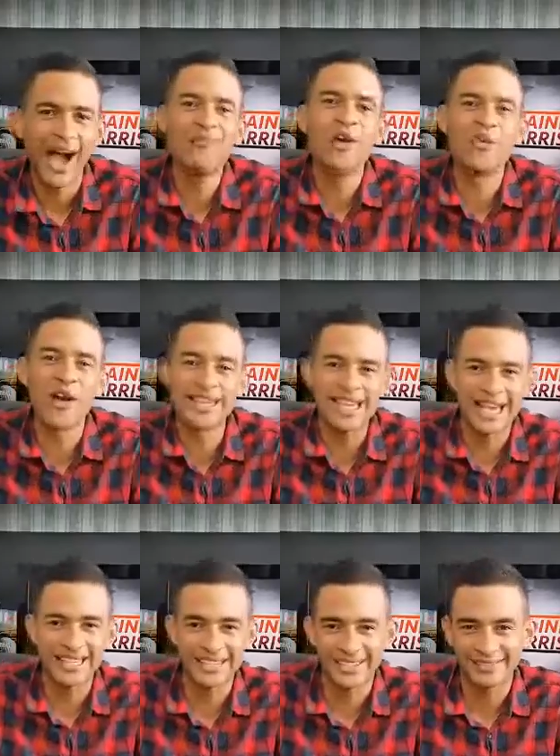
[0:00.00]
I'm not ready
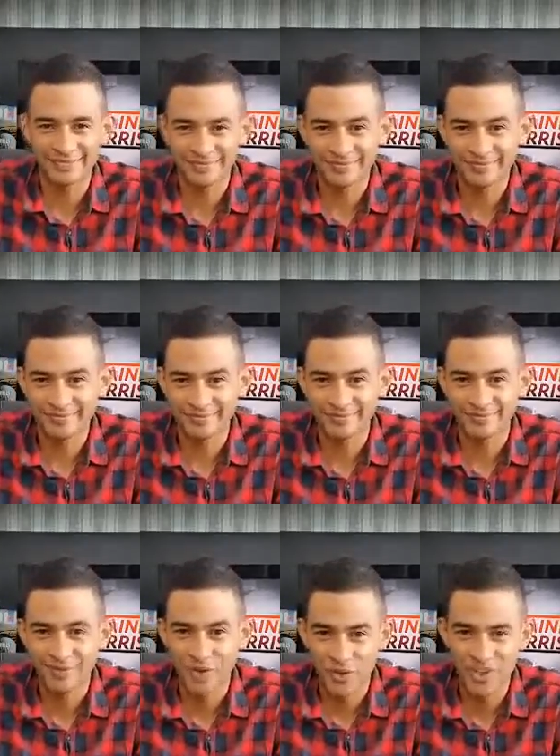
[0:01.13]
yet,
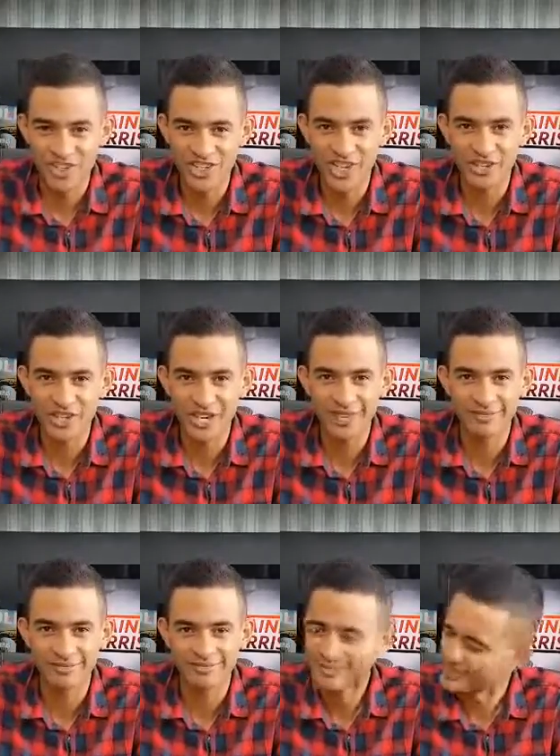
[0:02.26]
you've heard yourself say.
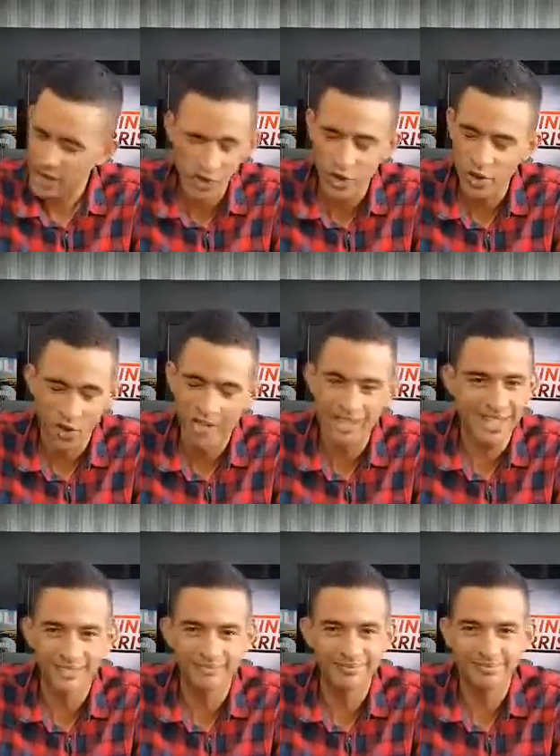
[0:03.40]
Now's not the right
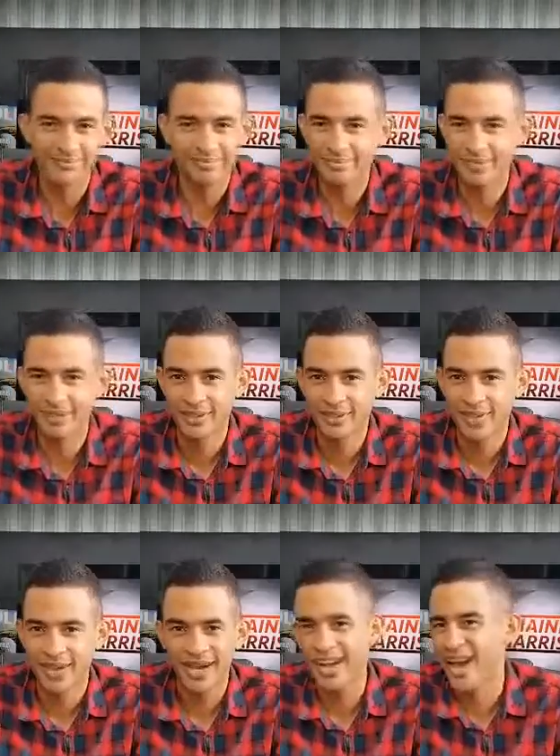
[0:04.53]
time.
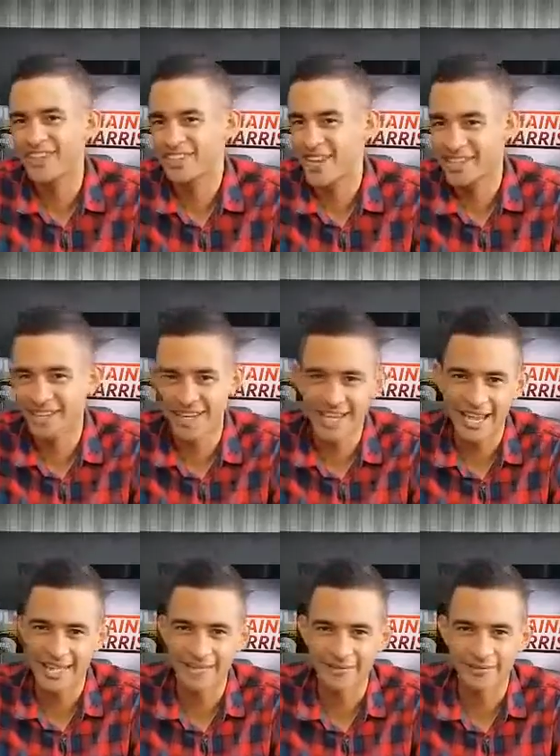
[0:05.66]
I can't start that
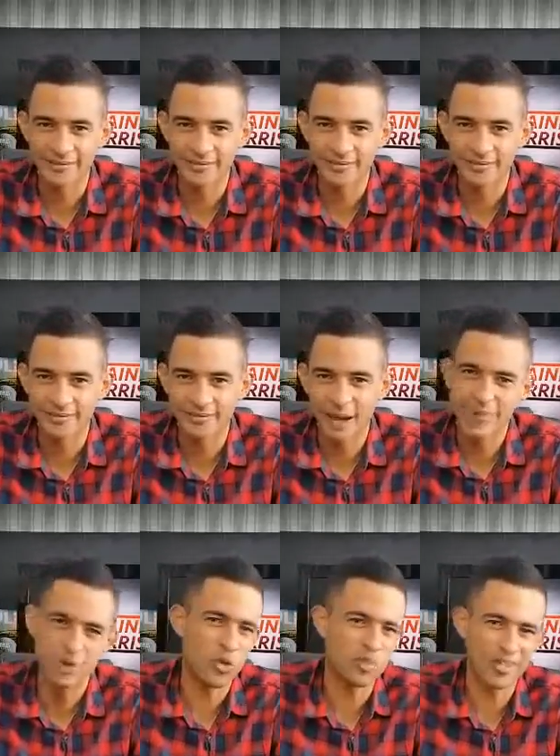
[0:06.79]
yet. I'm
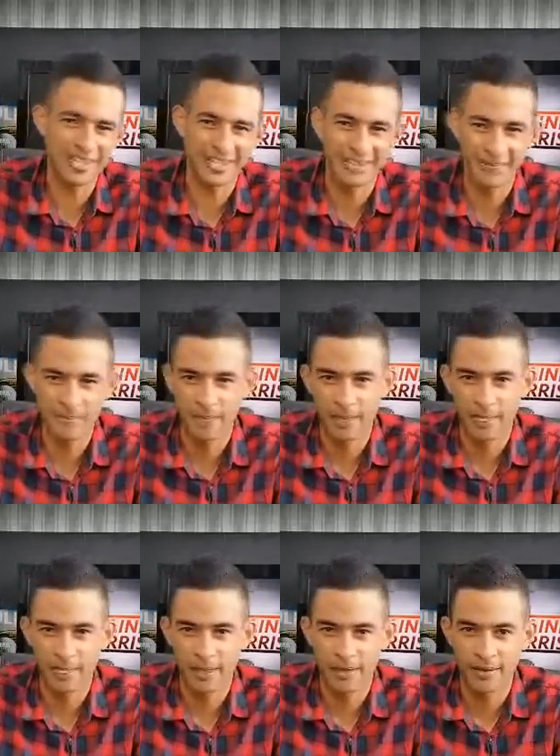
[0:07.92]
too busy.
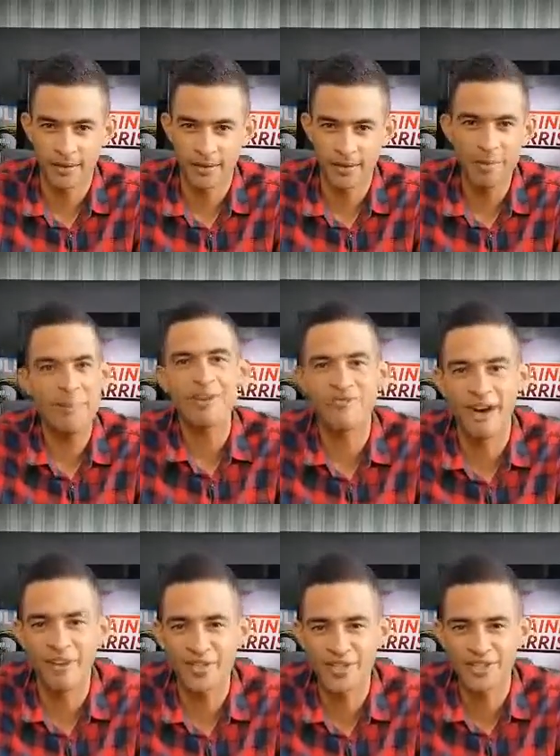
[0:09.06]
Maybe in
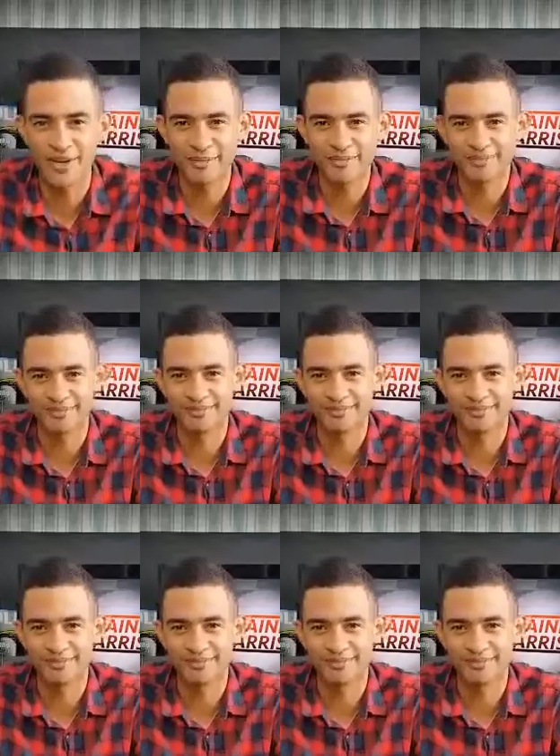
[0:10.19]
five years' time.